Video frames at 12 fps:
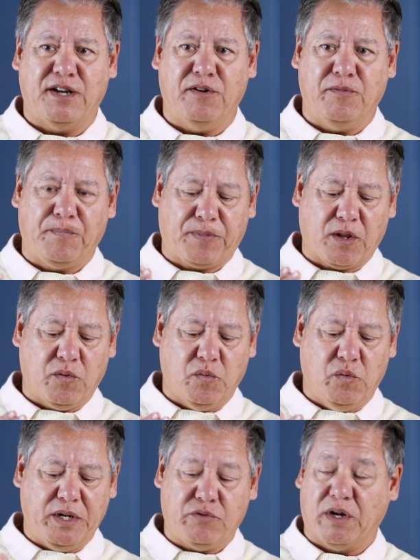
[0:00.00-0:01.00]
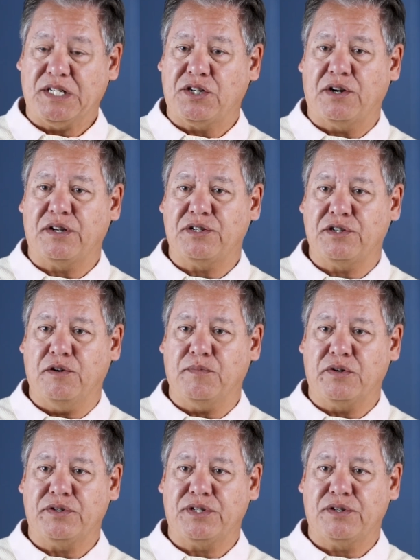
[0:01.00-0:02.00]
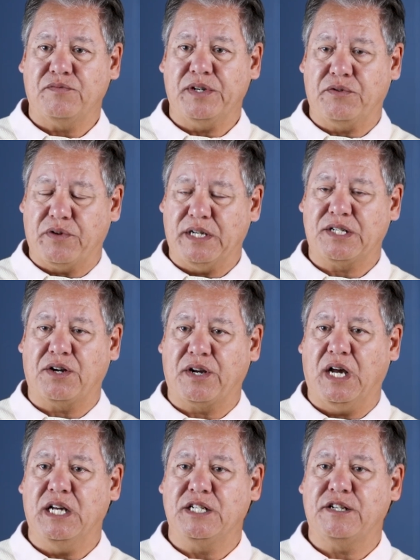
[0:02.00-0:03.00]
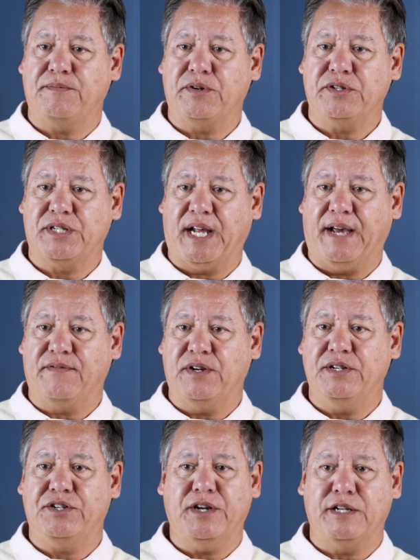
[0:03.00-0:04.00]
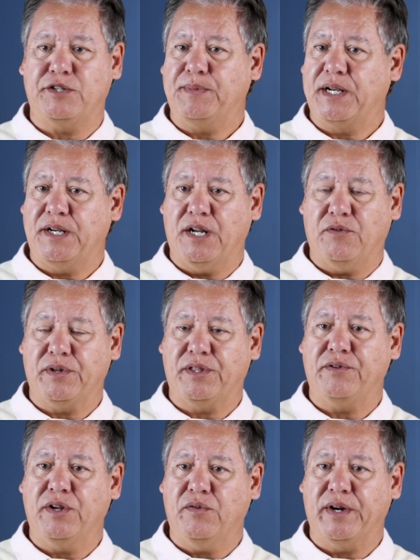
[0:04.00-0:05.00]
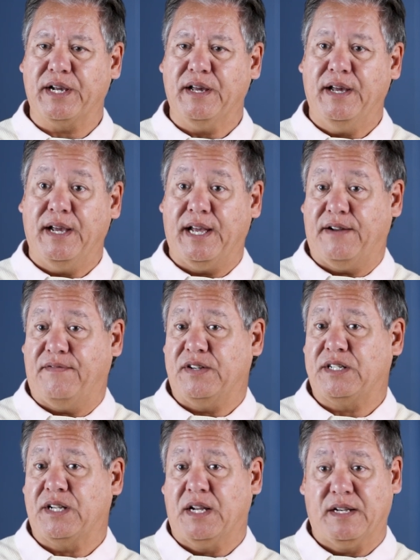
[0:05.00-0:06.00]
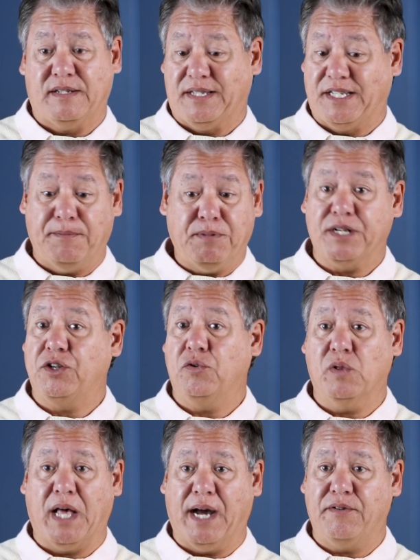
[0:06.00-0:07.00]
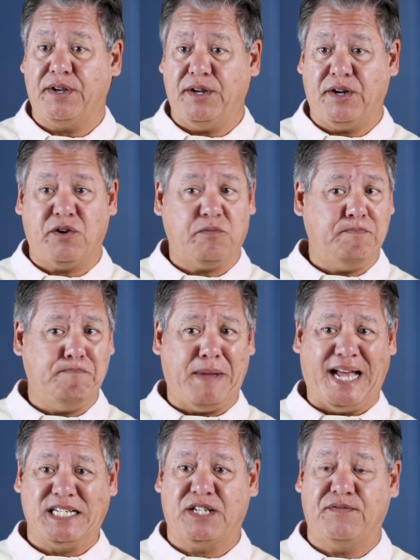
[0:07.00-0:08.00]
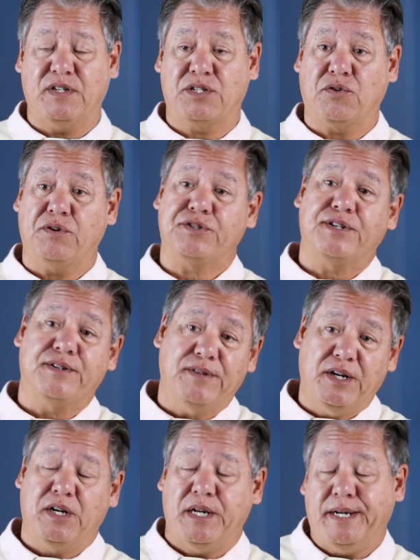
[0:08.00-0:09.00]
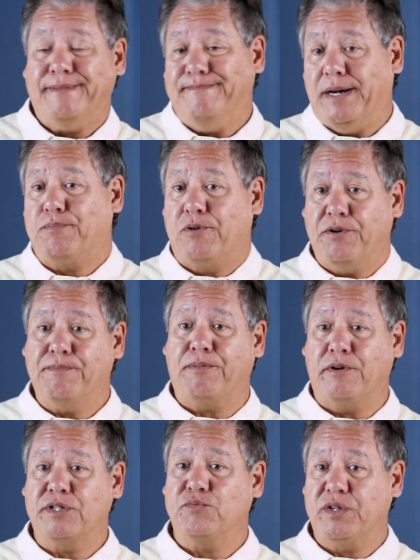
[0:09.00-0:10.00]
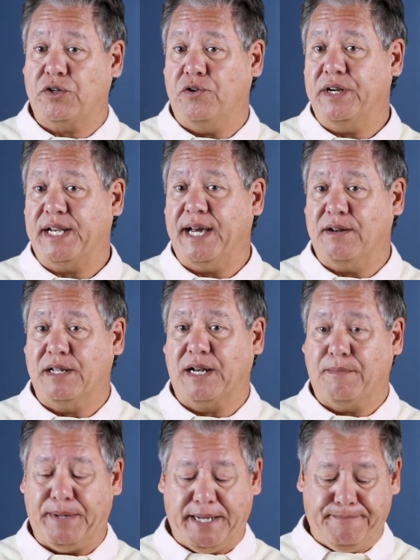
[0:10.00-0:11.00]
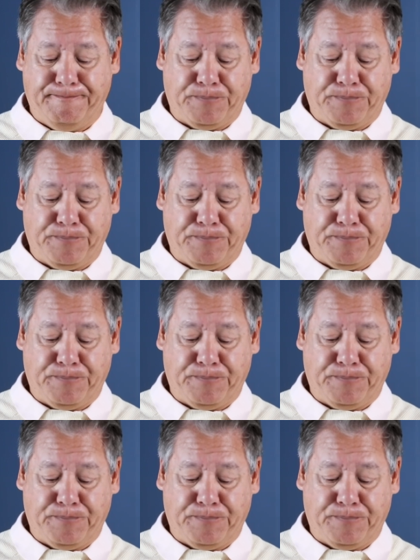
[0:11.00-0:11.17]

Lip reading: So we trust our consumers, we trust our customers to have good judgment and know what they're doing. And if it's simply too loud and you hear massive distortion, a prudent person would turn it down a little bit.